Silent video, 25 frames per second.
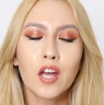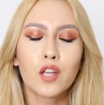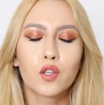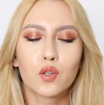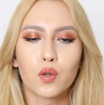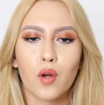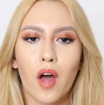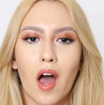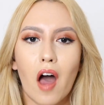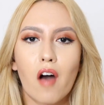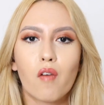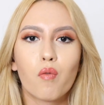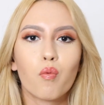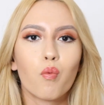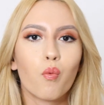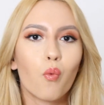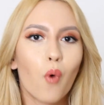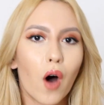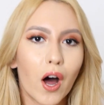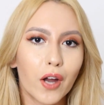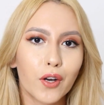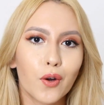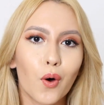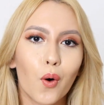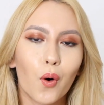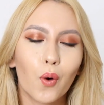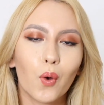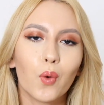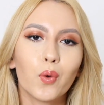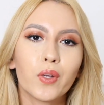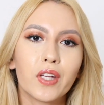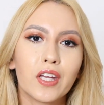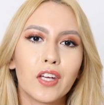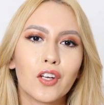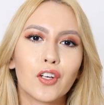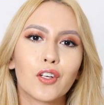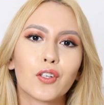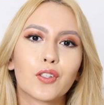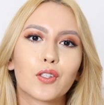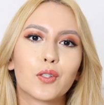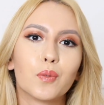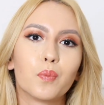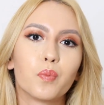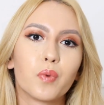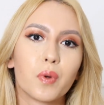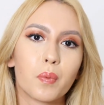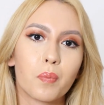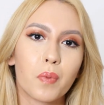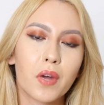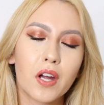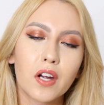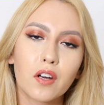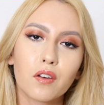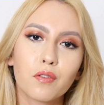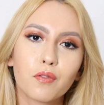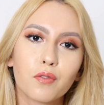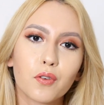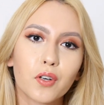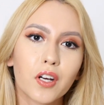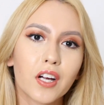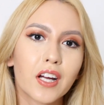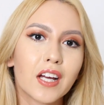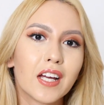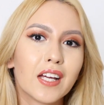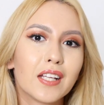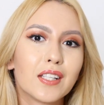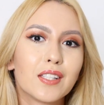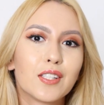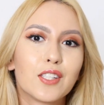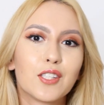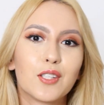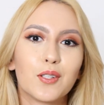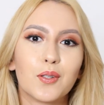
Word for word: to have one whole year to prepare for it,